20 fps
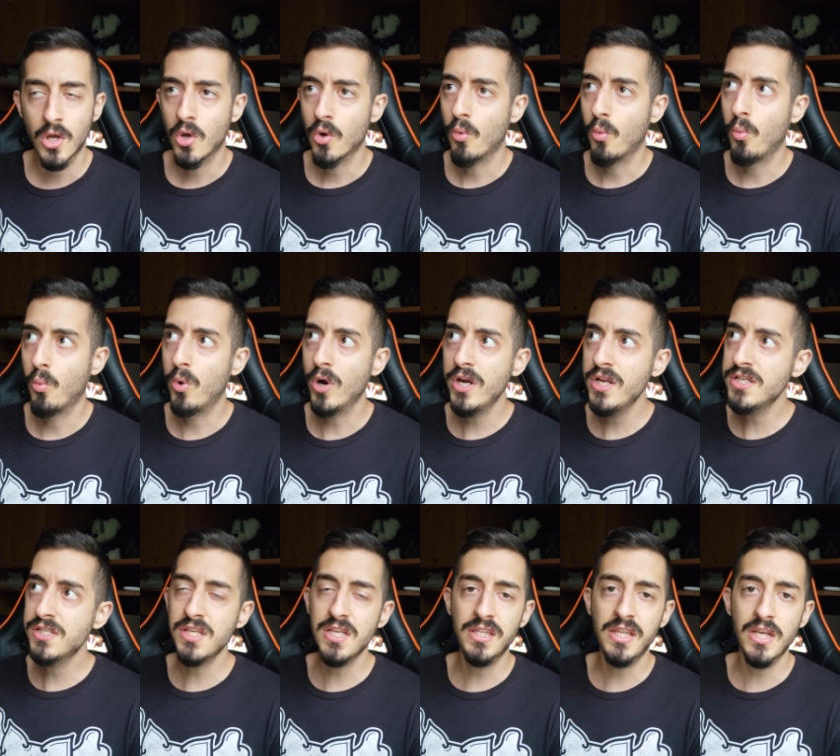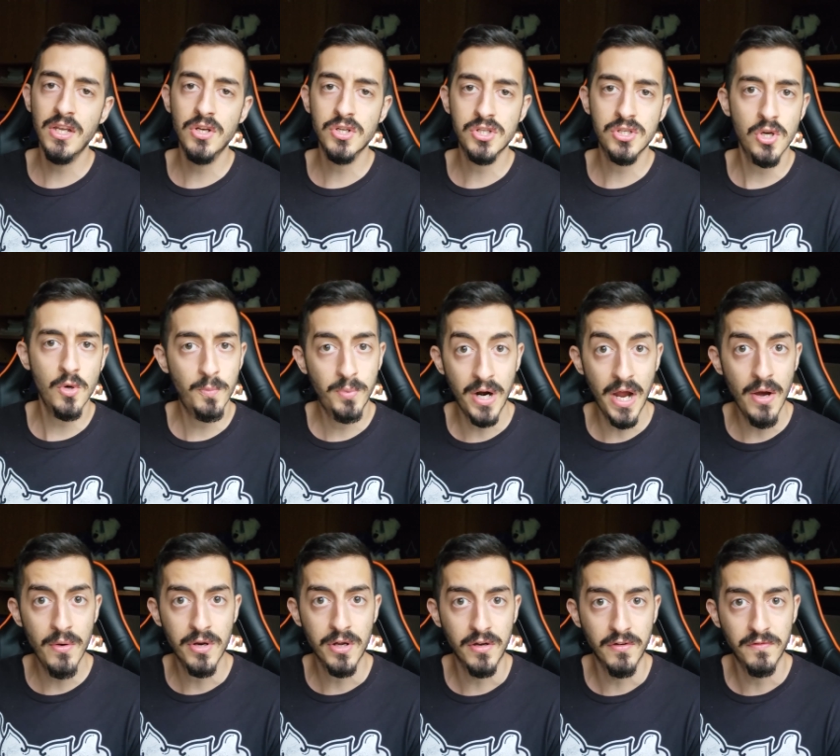What is it that you're so
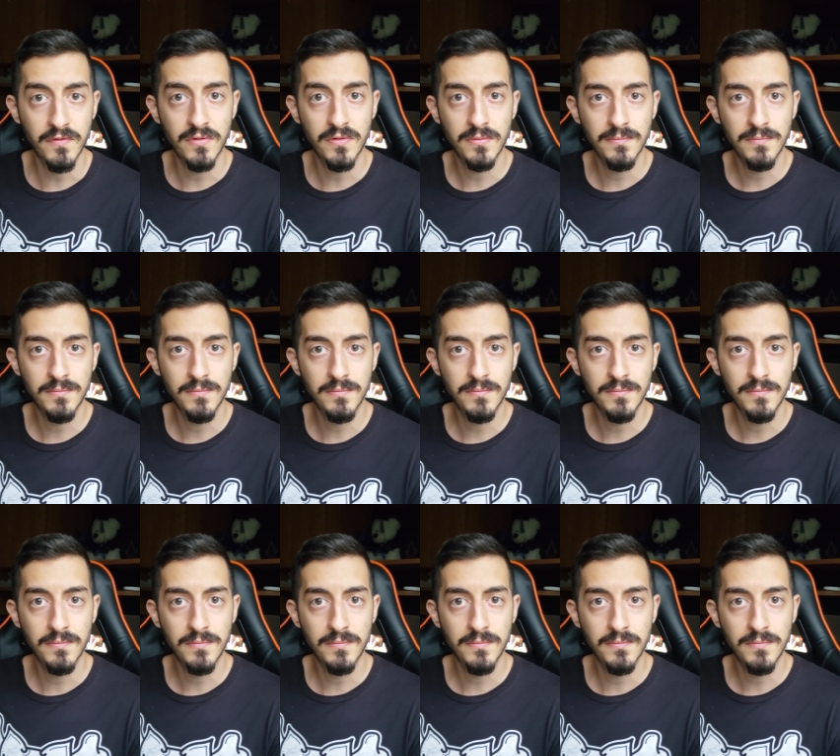proud of?